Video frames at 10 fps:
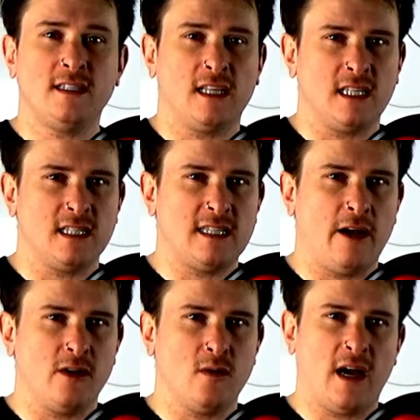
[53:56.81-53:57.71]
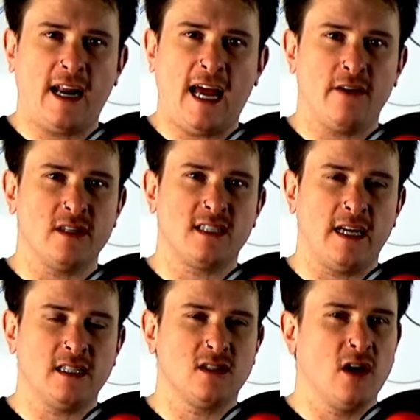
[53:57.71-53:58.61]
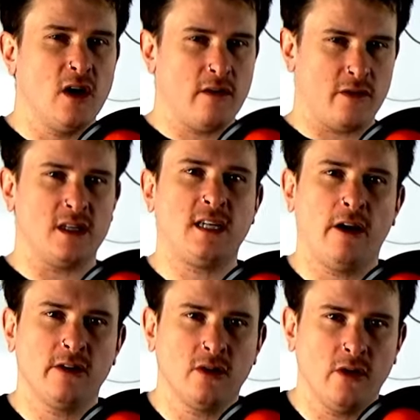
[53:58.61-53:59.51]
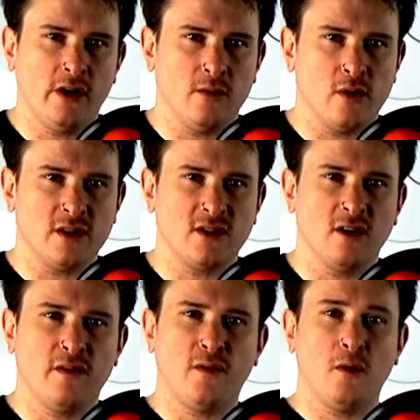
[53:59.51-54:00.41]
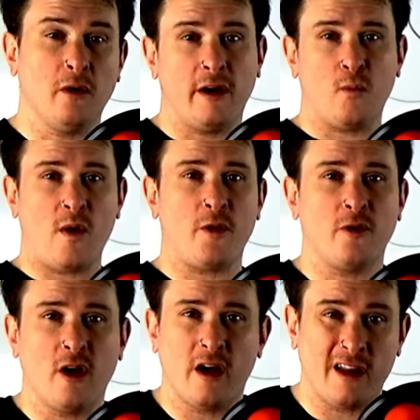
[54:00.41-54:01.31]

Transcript: At least now you kind of have a sense for the territory and what it's good for and whether or not